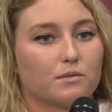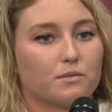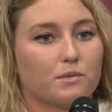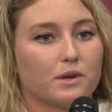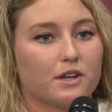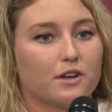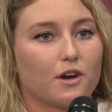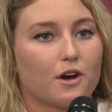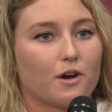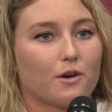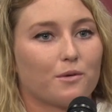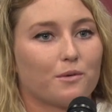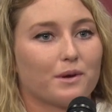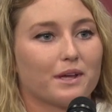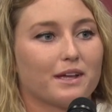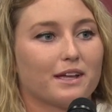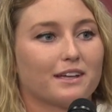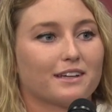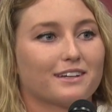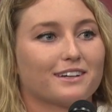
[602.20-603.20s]
we know
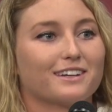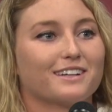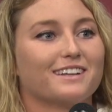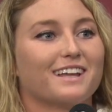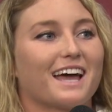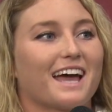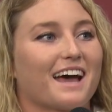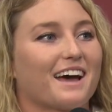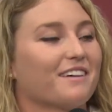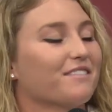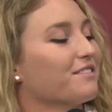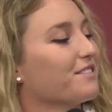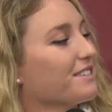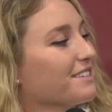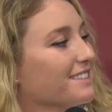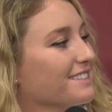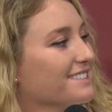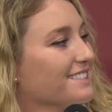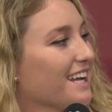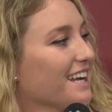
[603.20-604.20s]
we could have
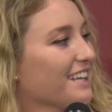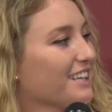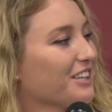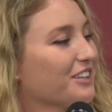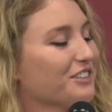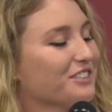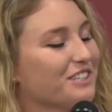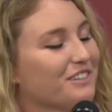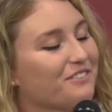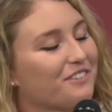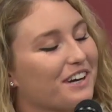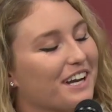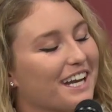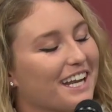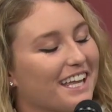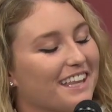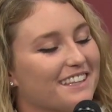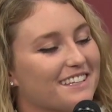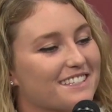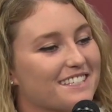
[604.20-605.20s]
done a little
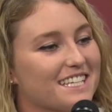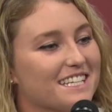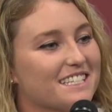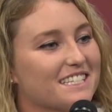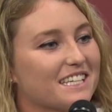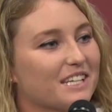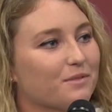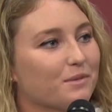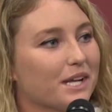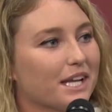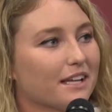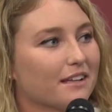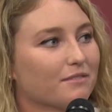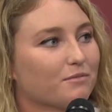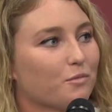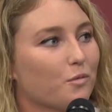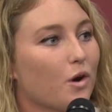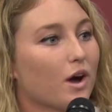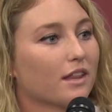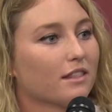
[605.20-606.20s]
different in the season. We
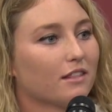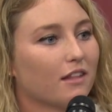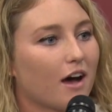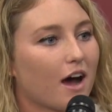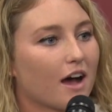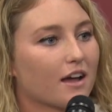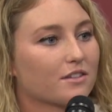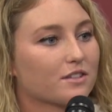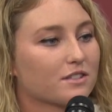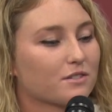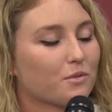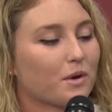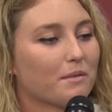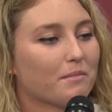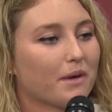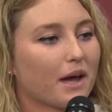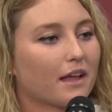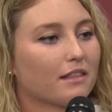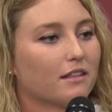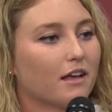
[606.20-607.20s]
one
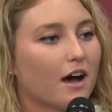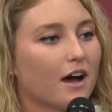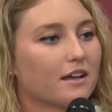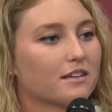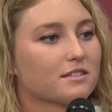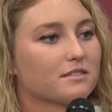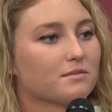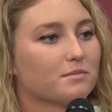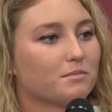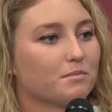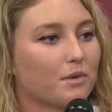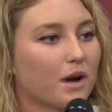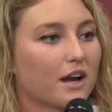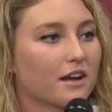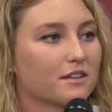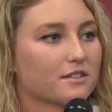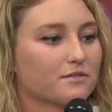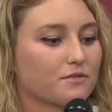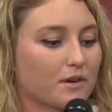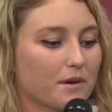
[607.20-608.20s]
bad loss
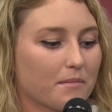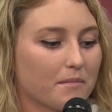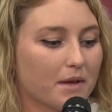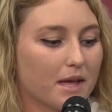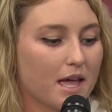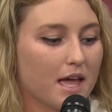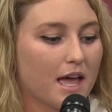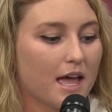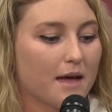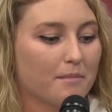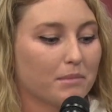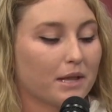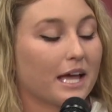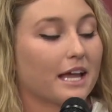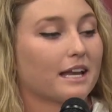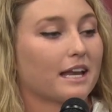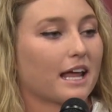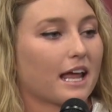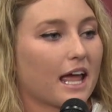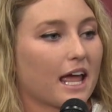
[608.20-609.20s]
brought us from
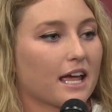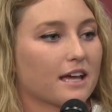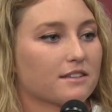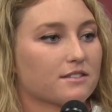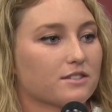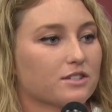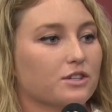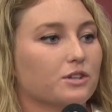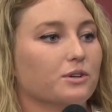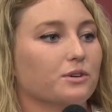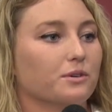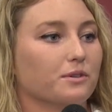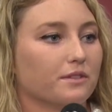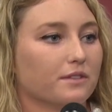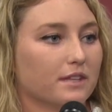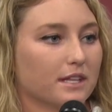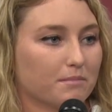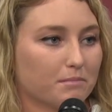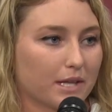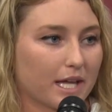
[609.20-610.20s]
playing at ASU
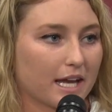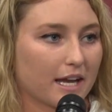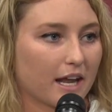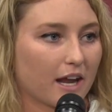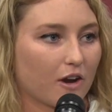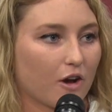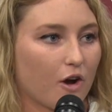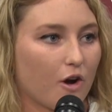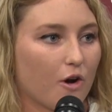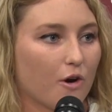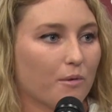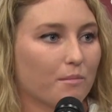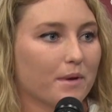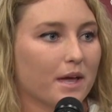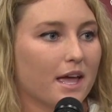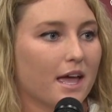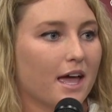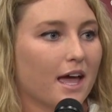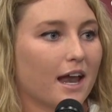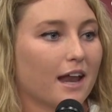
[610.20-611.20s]
than playing at home.
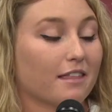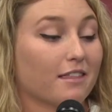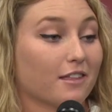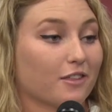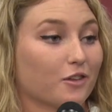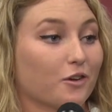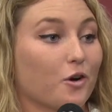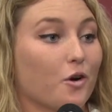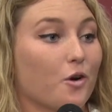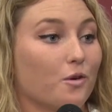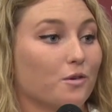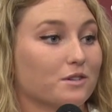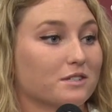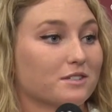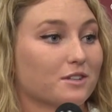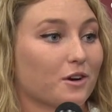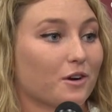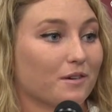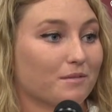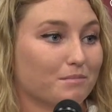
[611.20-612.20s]
And I think the goal is
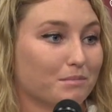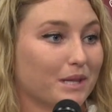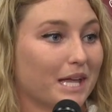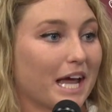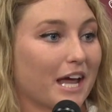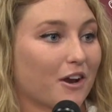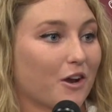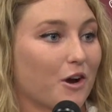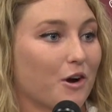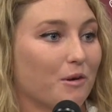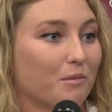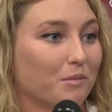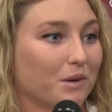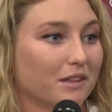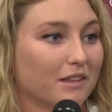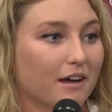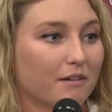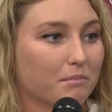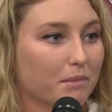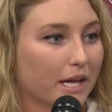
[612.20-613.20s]
to play at home. We
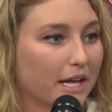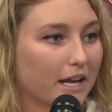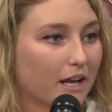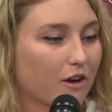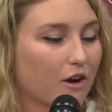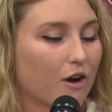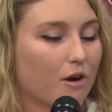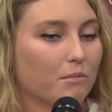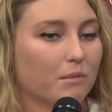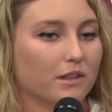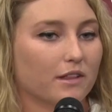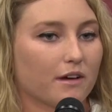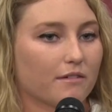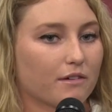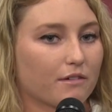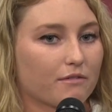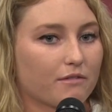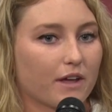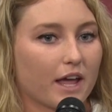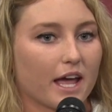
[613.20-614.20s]
love playing at home. We love
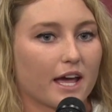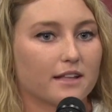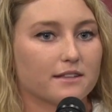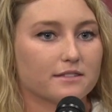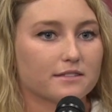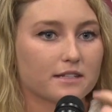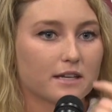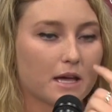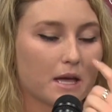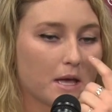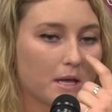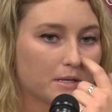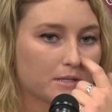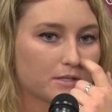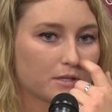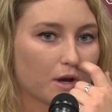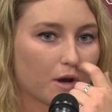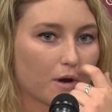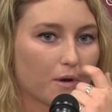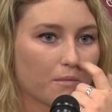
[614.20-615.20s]
our fans.
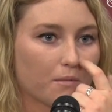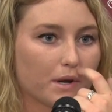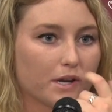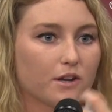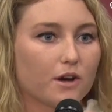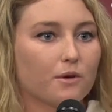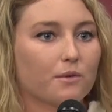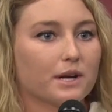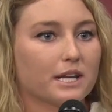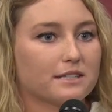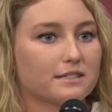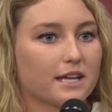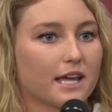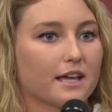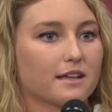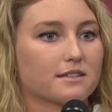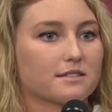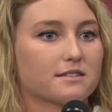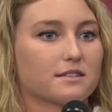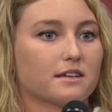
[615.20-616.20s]
So we know what it
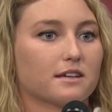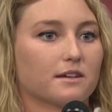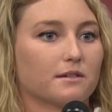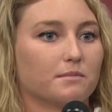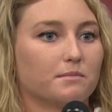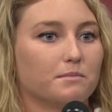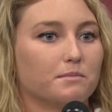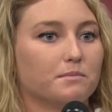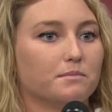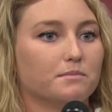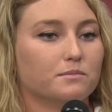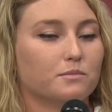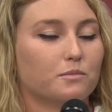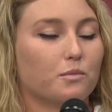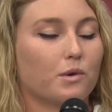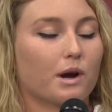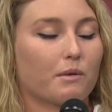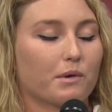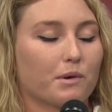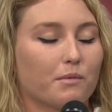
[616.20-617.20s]
takes to
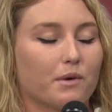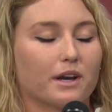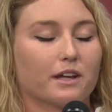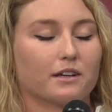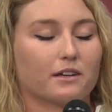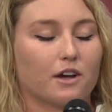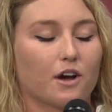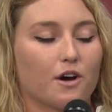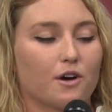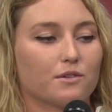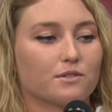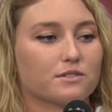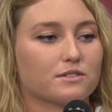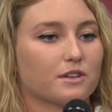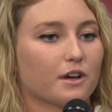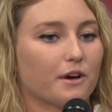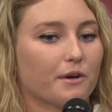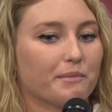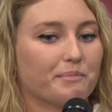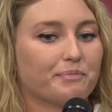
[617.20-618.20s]
where we want to go.
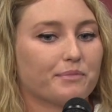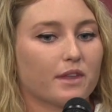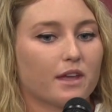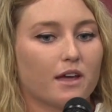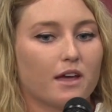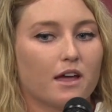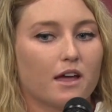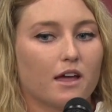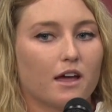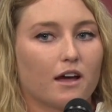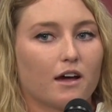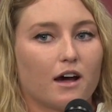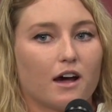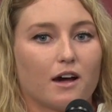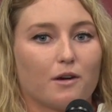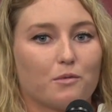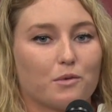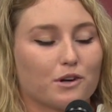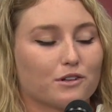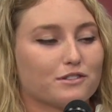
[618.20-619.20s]
So
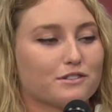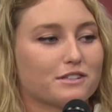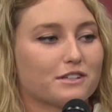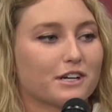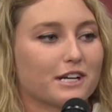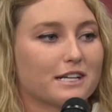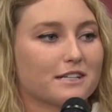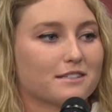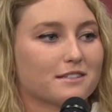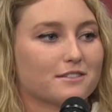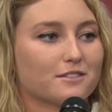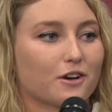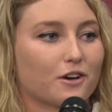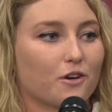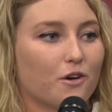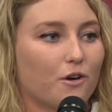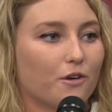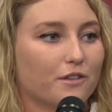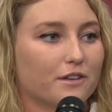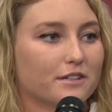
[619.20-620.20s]
World Series is our
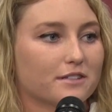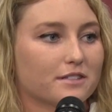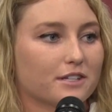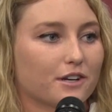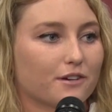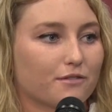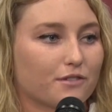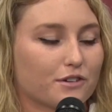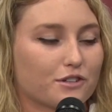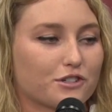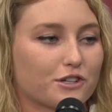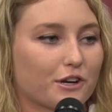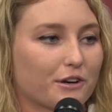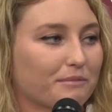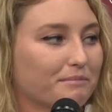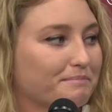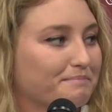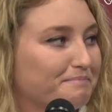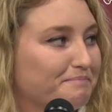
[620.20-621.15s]
goal this year for sure.